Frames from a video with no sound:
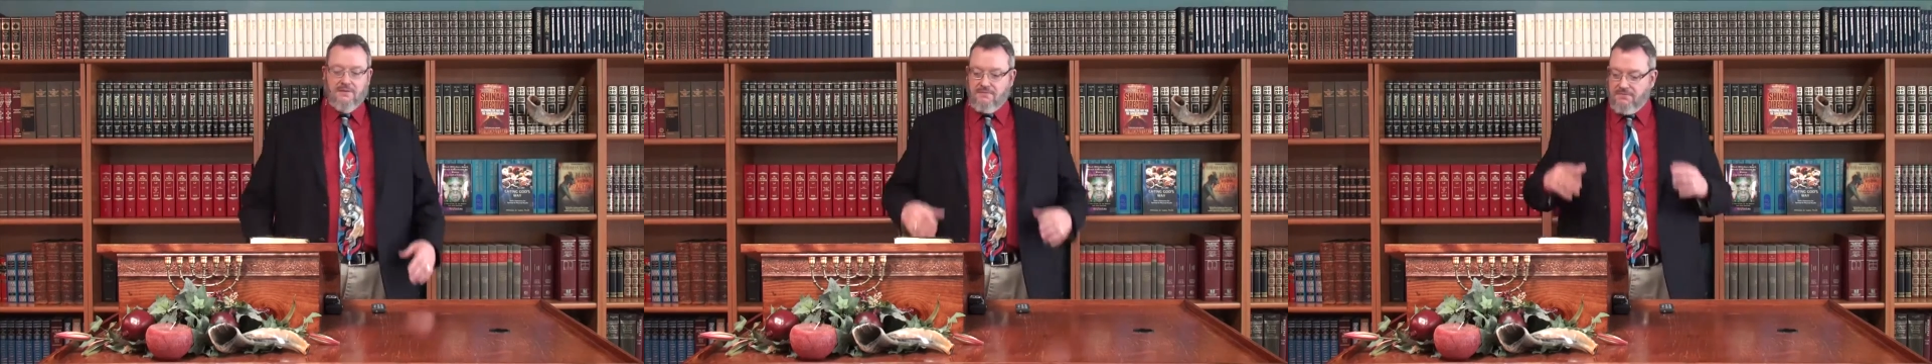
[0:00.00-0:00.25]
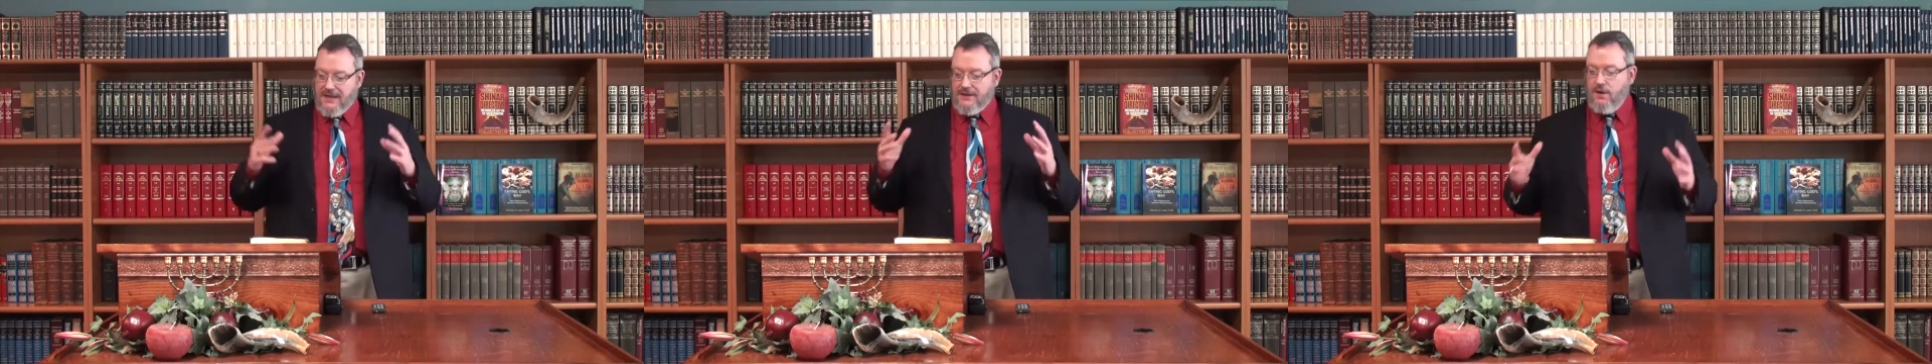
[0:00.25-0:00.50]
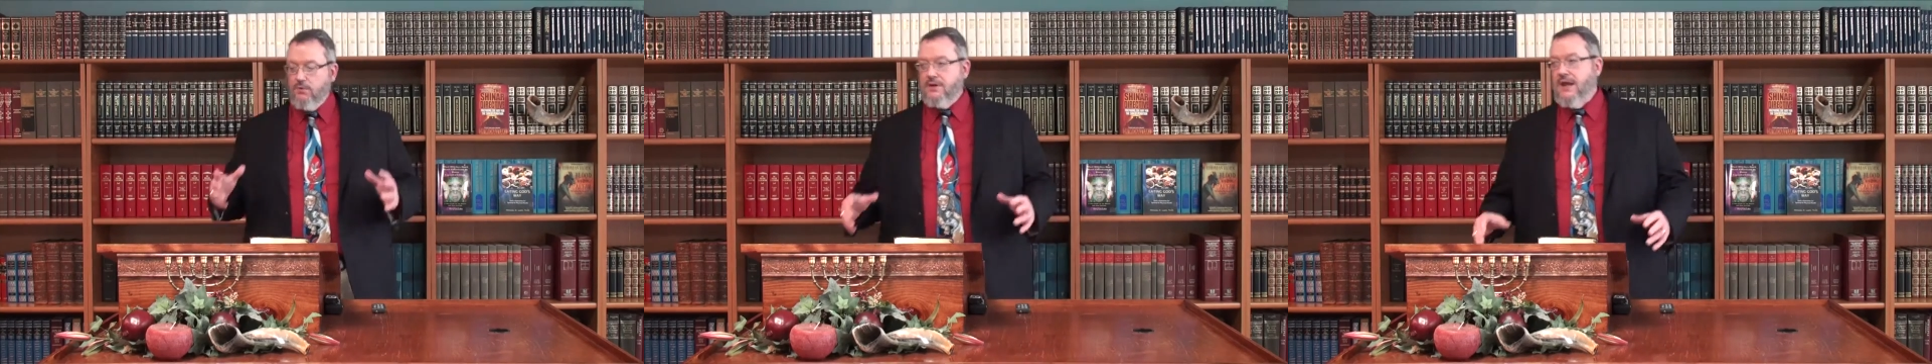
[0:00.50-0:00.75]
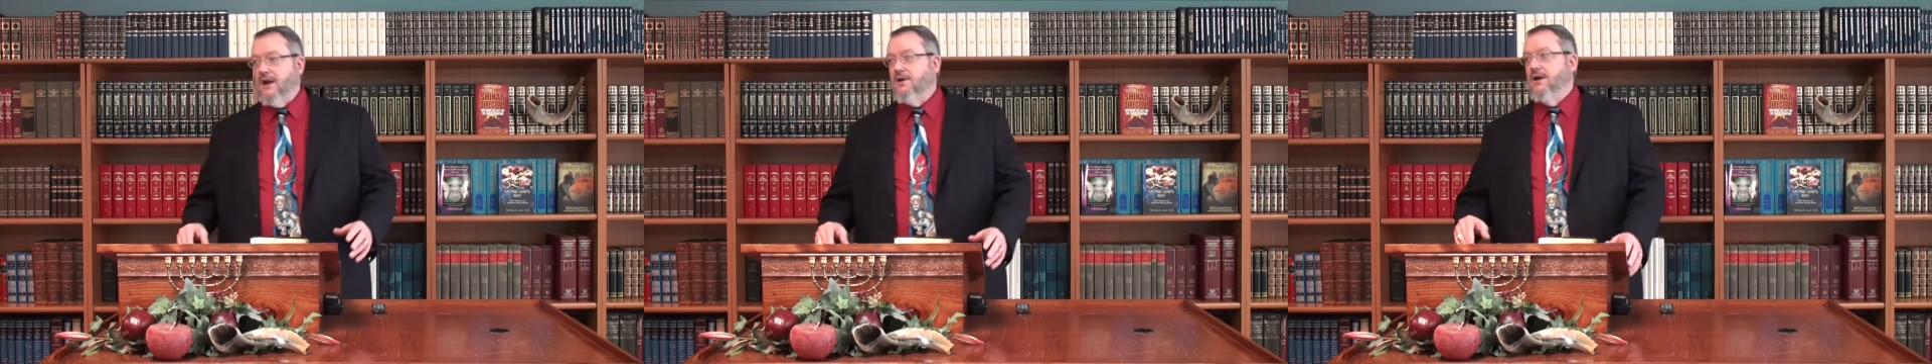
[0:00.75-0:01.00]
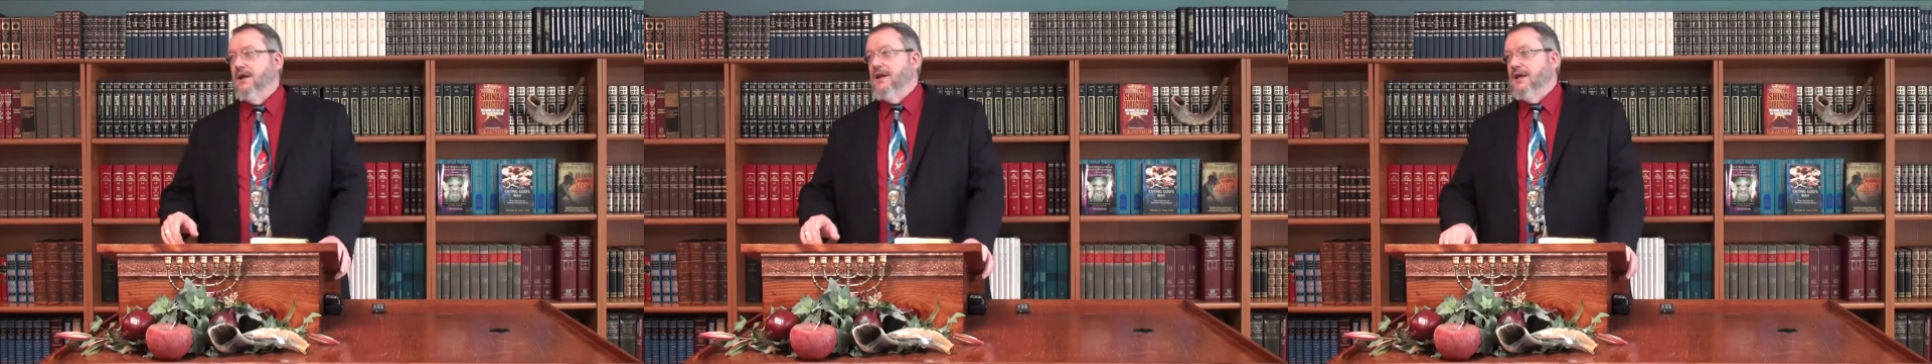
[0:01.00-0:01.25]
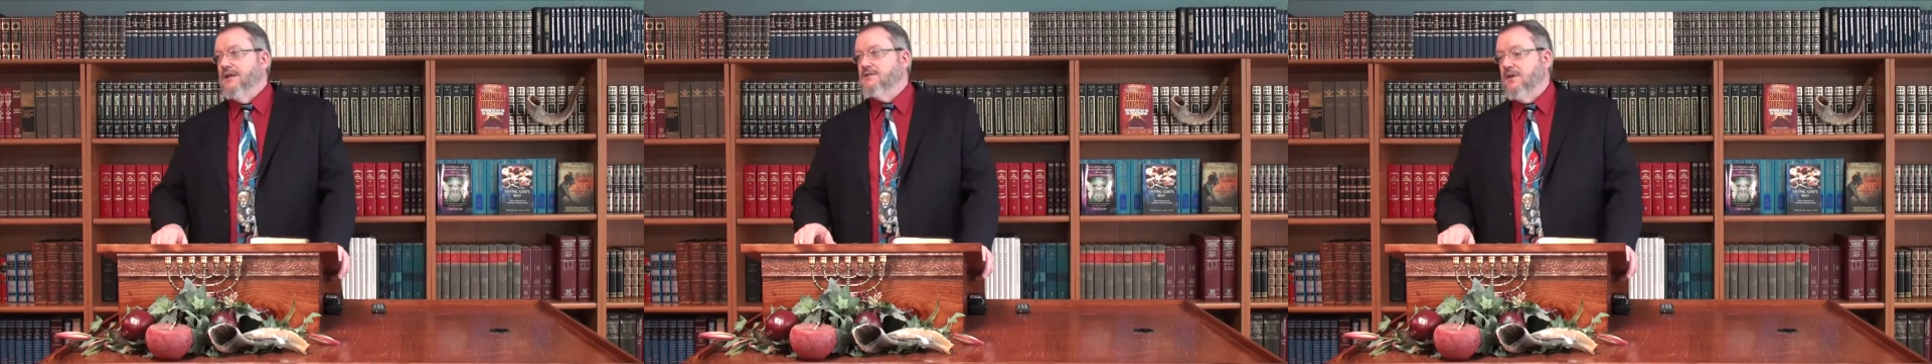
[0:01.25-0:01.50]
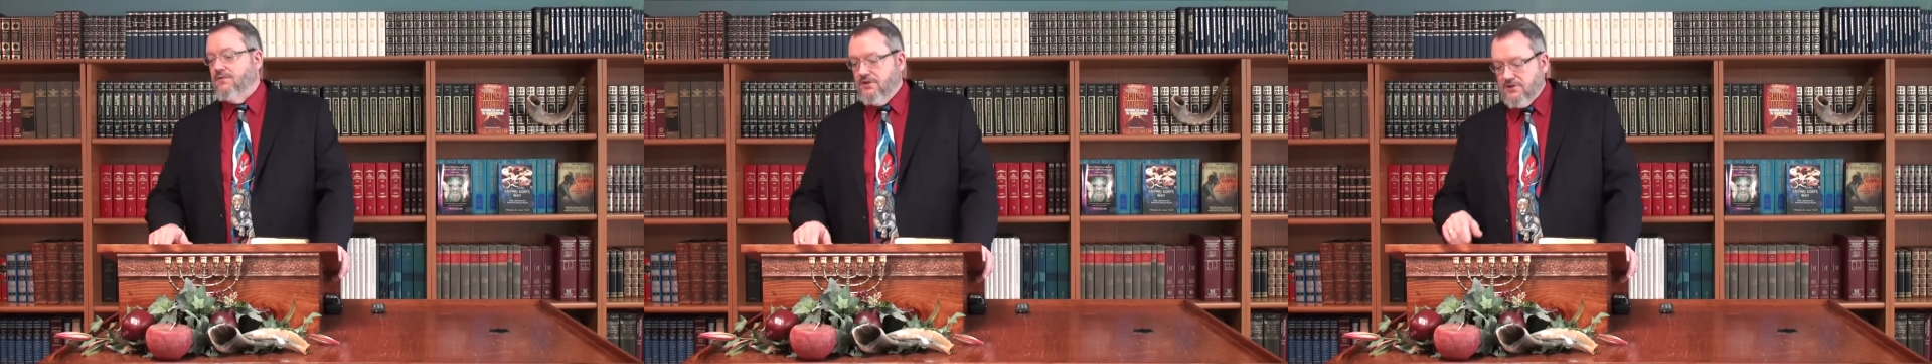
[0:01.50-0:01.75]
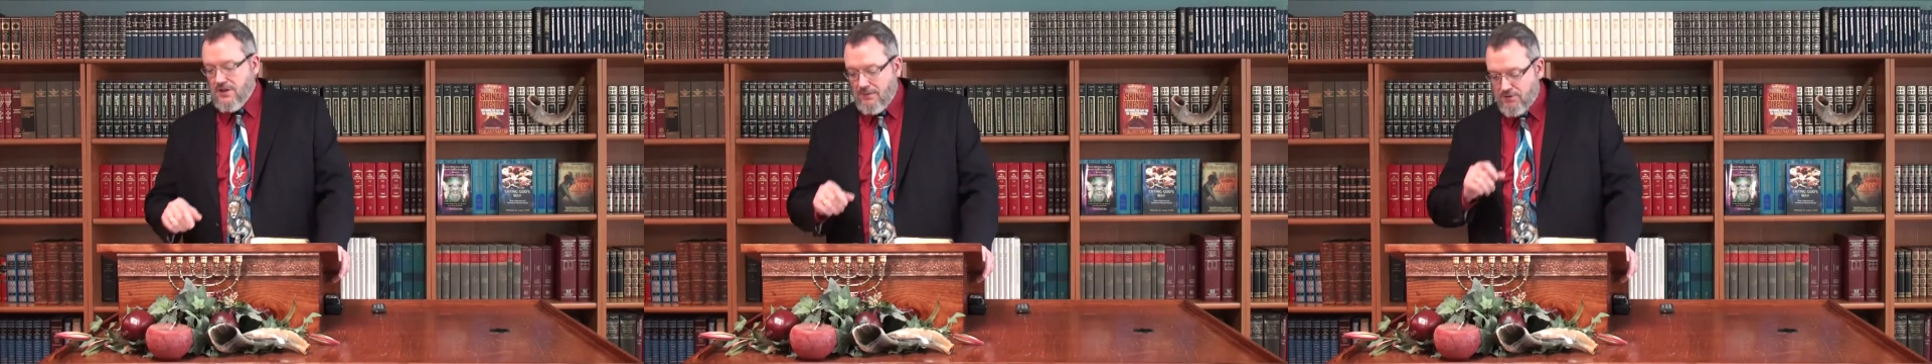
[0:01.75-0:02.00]
They don't care. It's of the
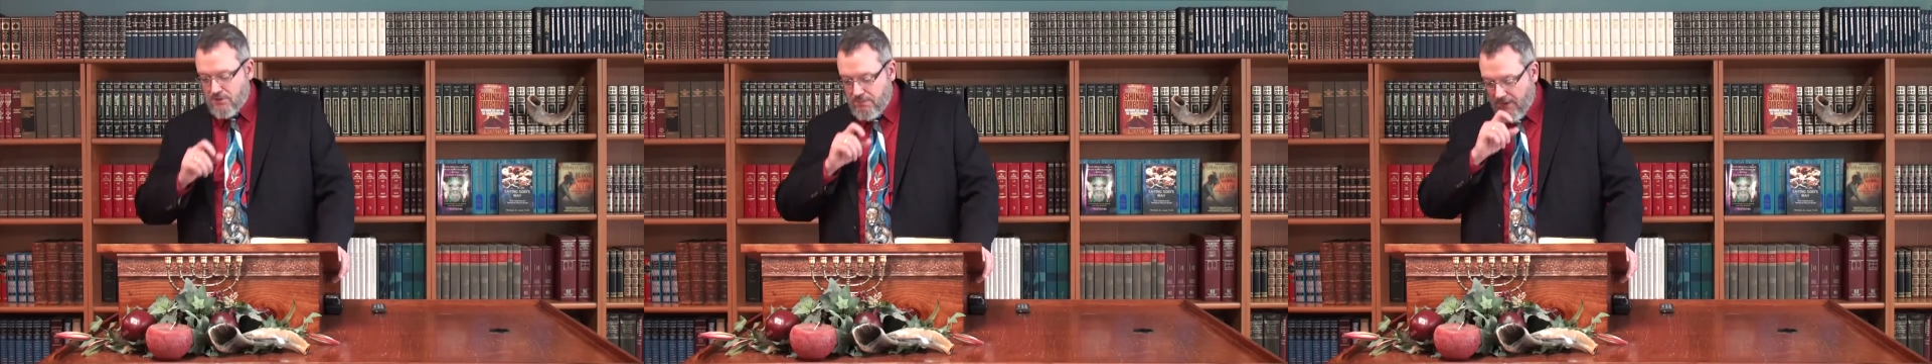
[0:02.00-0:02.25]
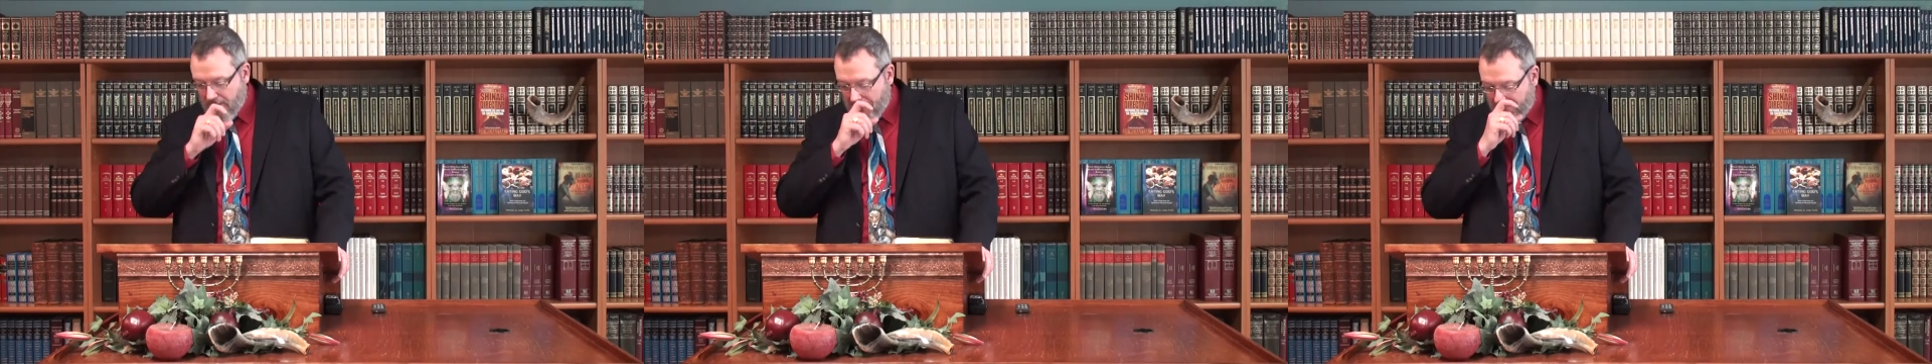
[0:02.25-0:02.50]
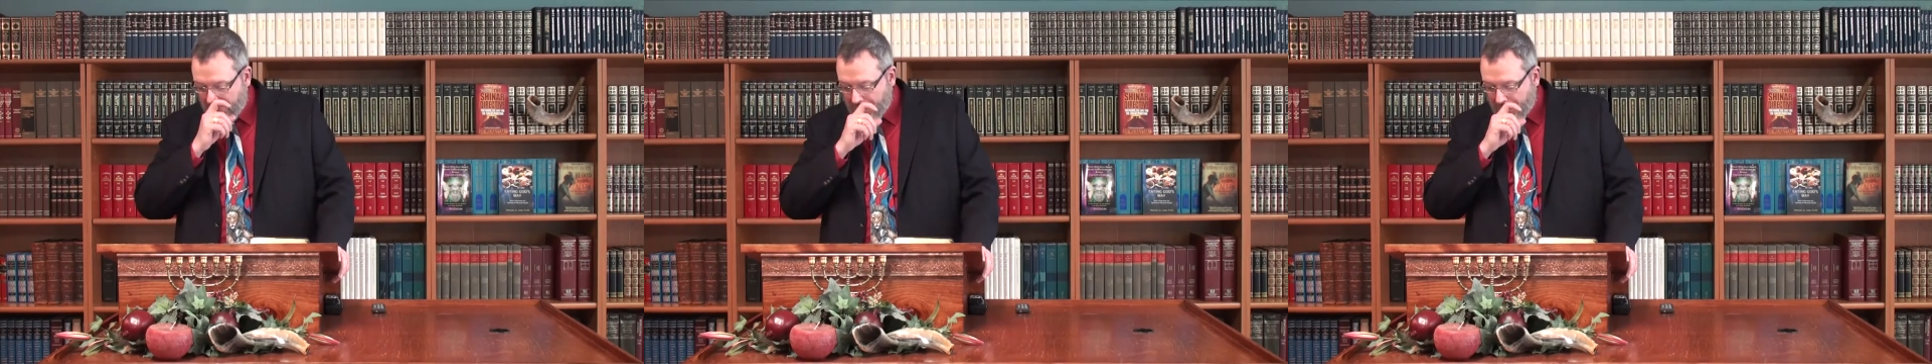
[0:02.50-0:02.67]
same spirit.